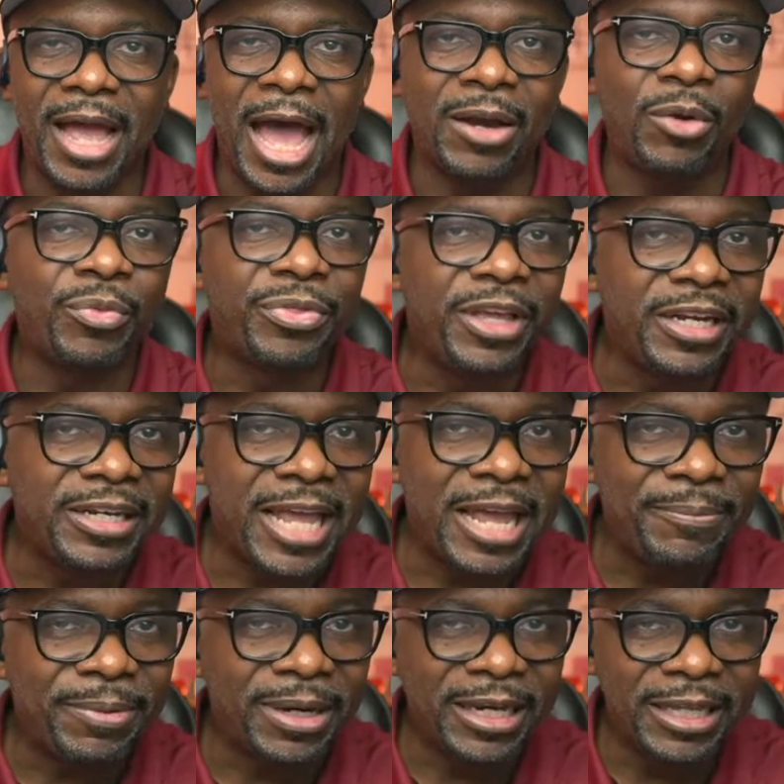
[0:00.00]
I don't think
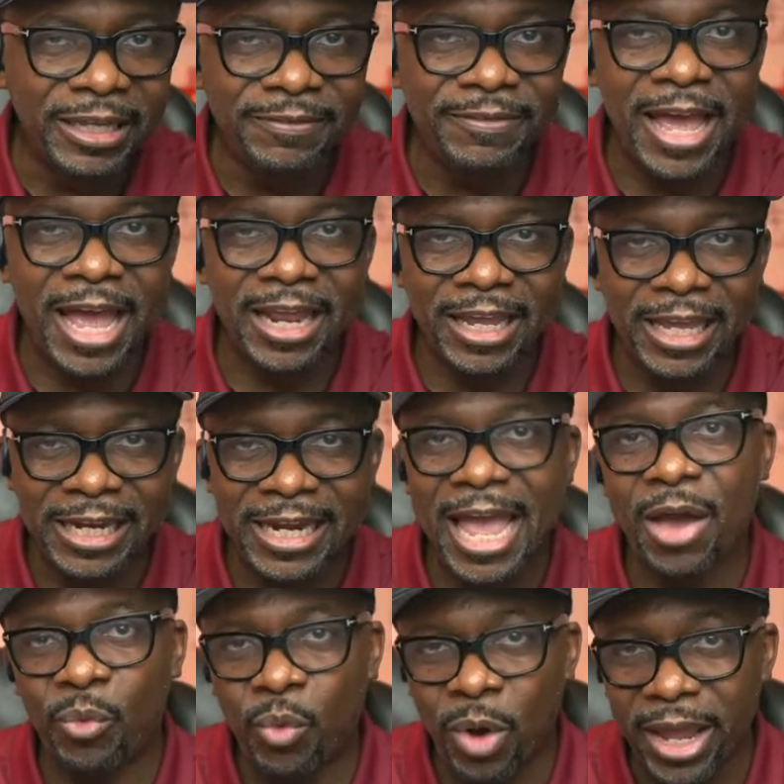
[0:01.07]
they believe that in
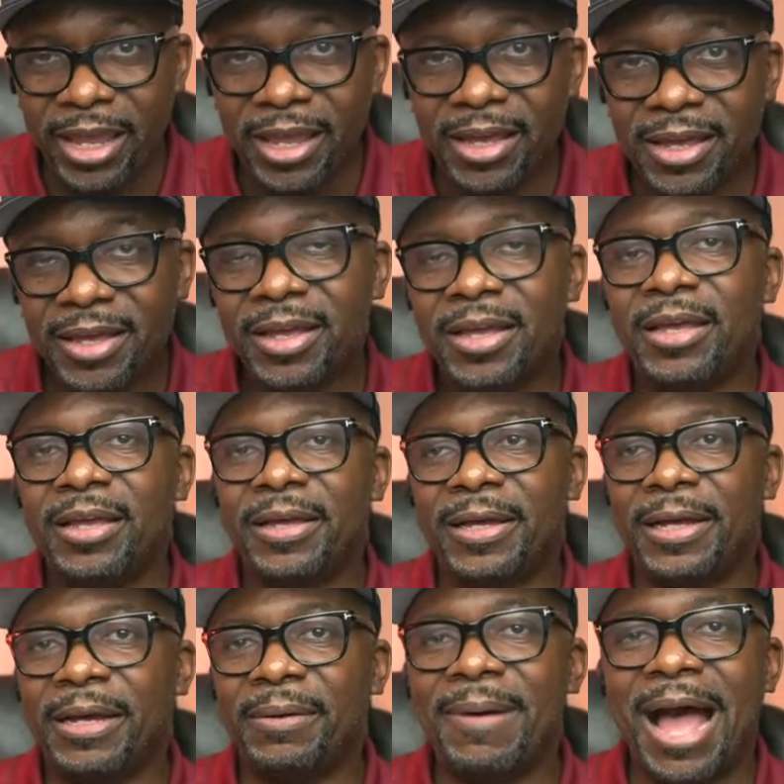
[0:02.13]
that way.
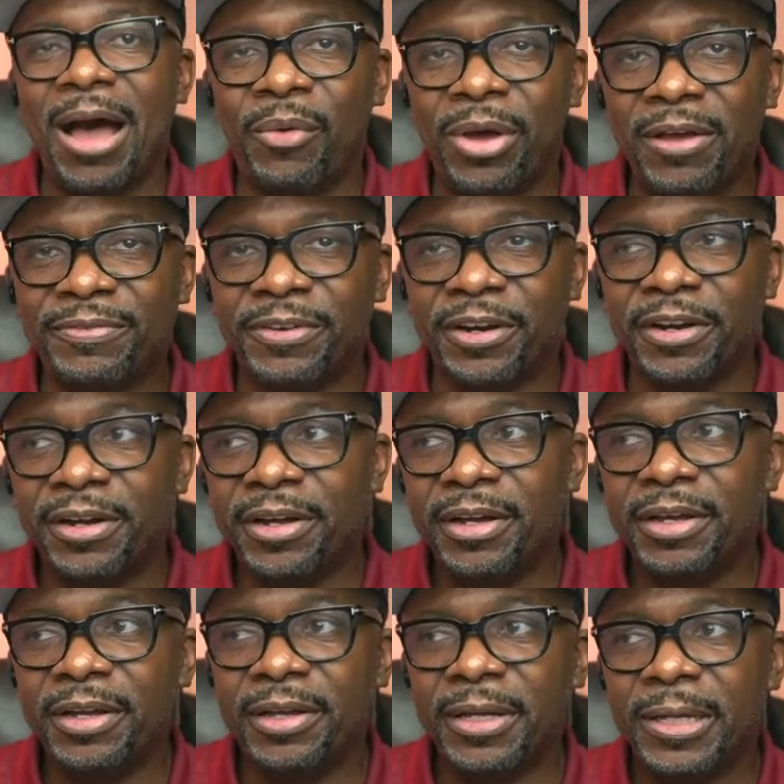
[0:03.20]
Um, however,
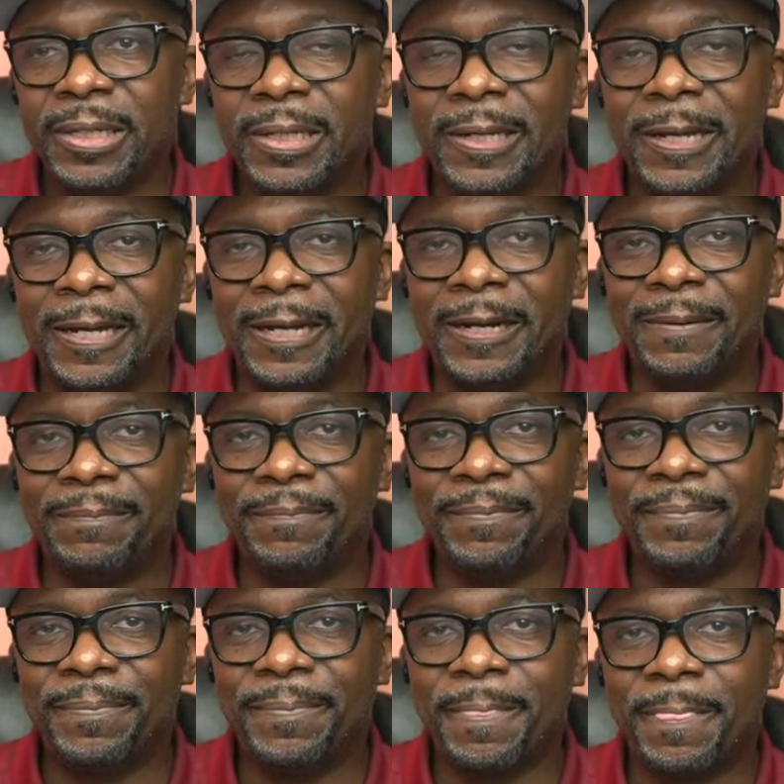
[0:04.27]
um,
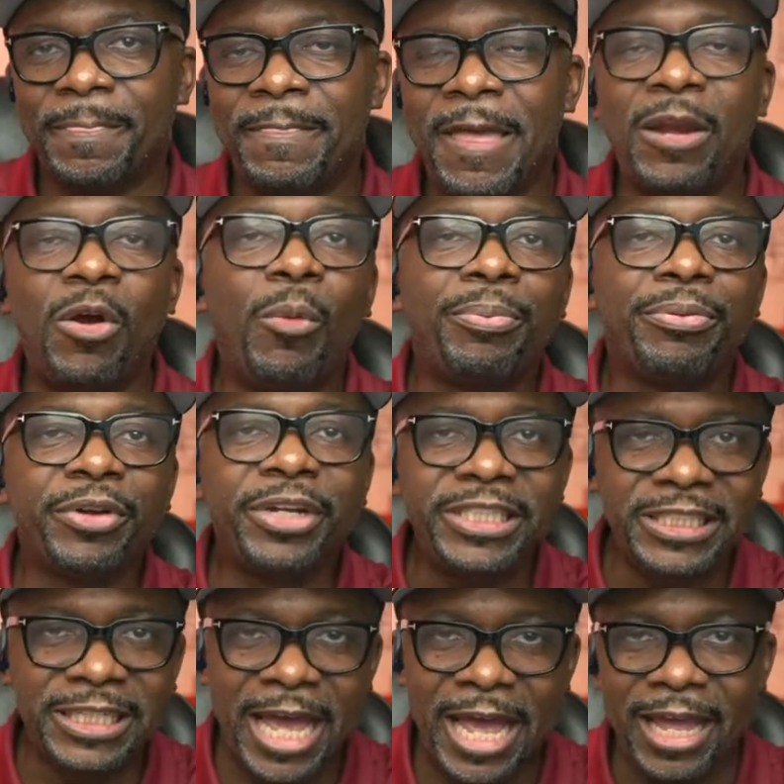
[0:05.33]
they don't
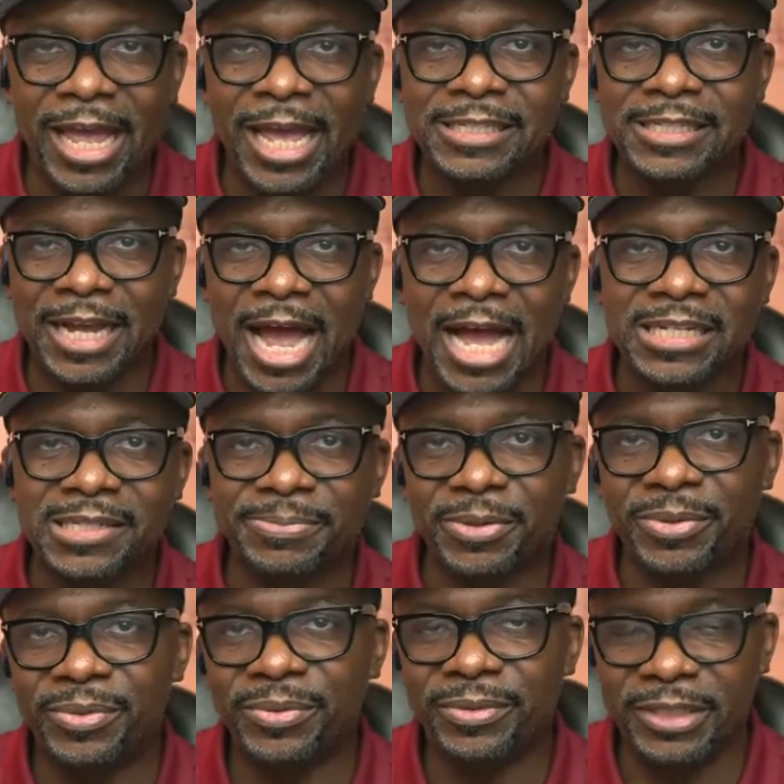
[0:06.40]
preach that as a
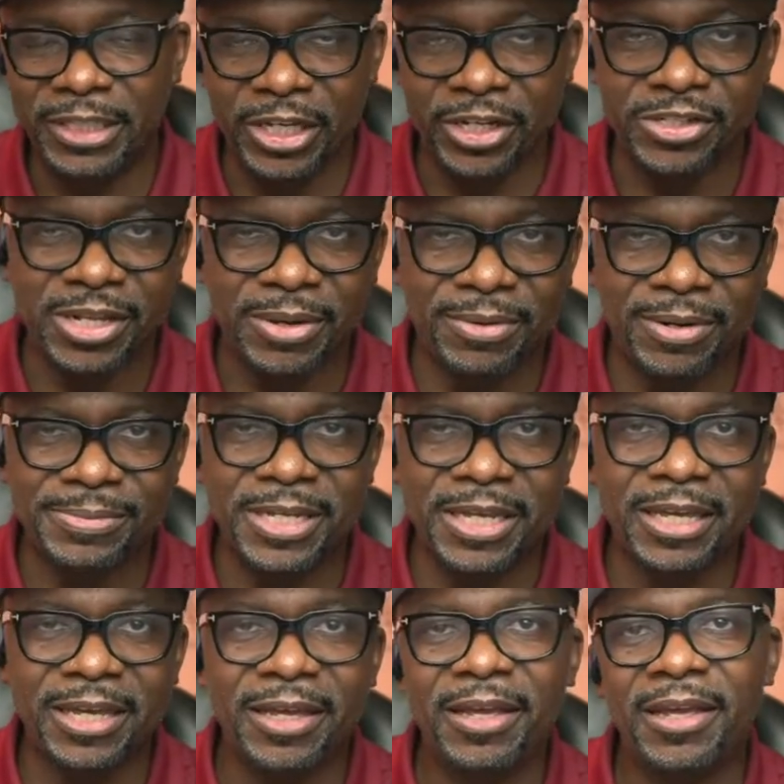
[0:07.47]
gospel. You understand what I'm
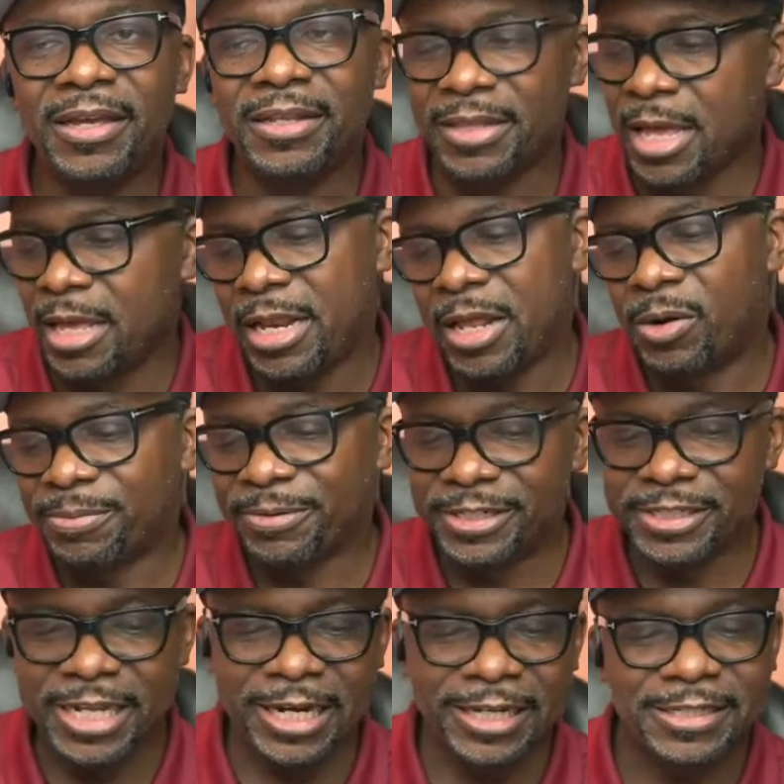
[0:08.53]
saying? They, they don't
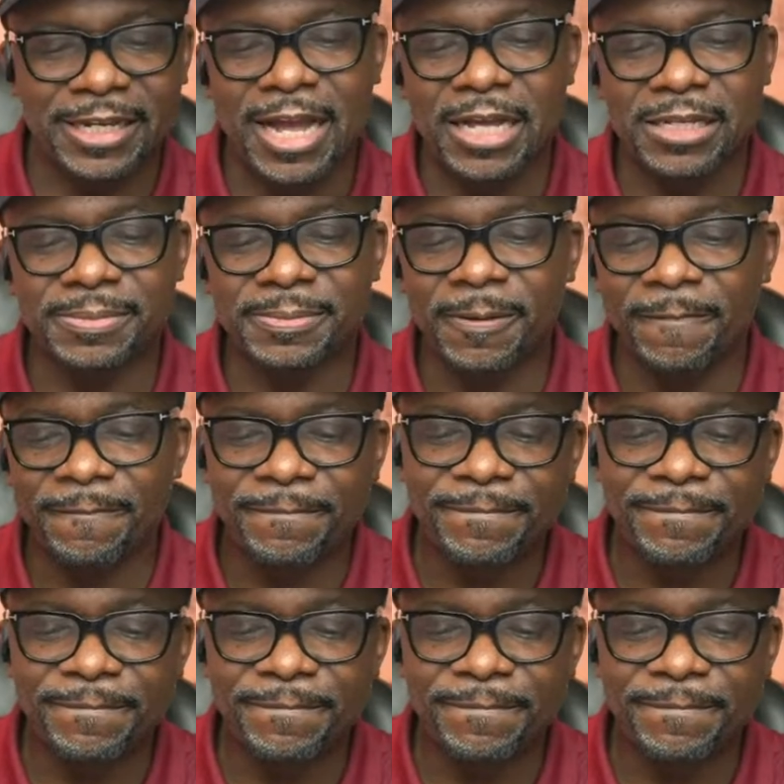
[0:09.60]
preach that as a gospel.